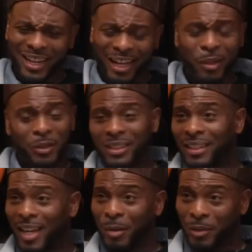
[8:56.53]
I go to
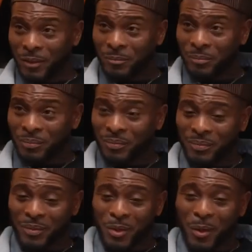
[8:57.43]
the lobby,
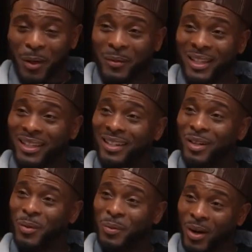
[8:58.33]
you know what I mean? I
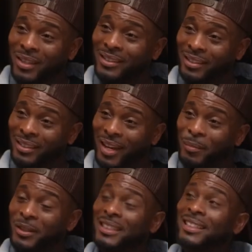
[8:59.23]
go walk into the
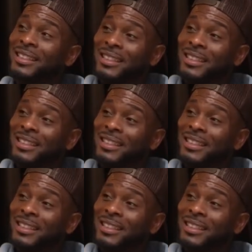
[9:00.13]
lobby.